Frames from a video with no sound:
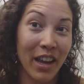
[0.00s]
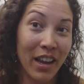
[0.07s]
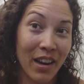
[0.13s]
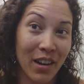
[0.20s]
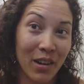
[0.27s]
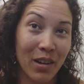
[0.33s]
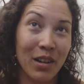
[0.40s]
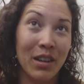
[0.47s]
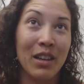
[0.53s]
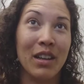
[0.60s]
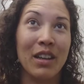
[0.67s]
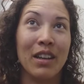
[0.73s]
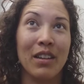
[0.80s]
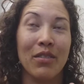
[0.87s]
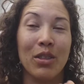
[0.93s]
air,
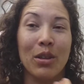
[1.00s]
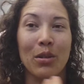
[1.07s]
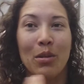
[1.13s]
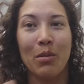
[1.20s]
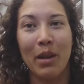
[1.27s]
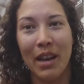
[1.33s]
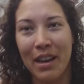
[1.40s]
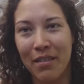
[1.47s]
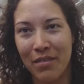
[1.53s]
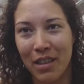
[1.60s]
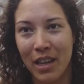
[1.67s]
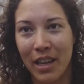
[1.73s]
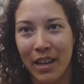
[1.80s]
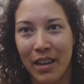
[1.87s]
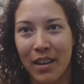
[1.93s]
even though you have
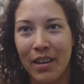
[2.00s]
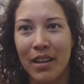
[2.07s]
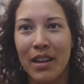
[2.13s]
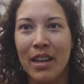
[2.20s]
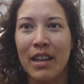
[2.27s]
the air.